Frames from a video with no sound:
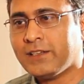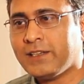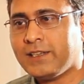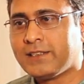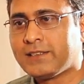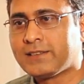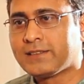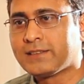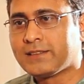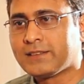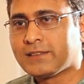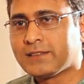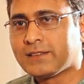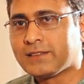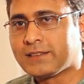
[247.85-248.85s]
It's
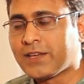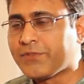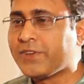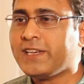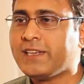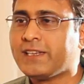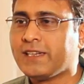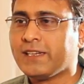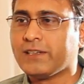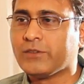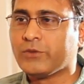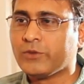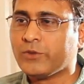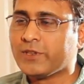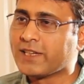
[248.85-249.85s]
definitely,
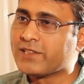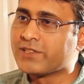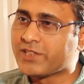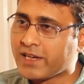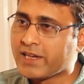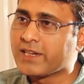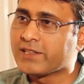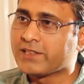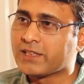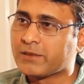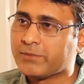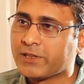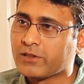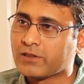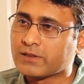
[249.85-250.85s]
we can cherish it
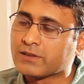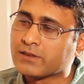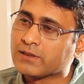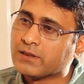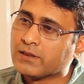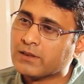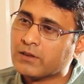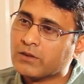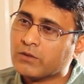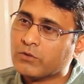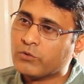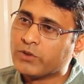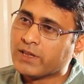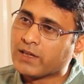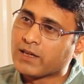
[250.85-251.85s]
because
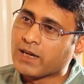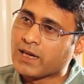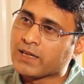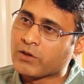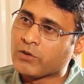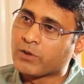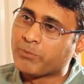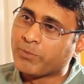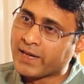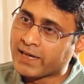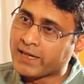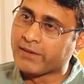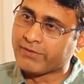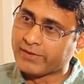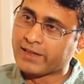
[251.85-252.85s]
we are at our
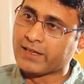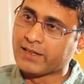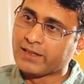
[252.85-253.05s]
break even.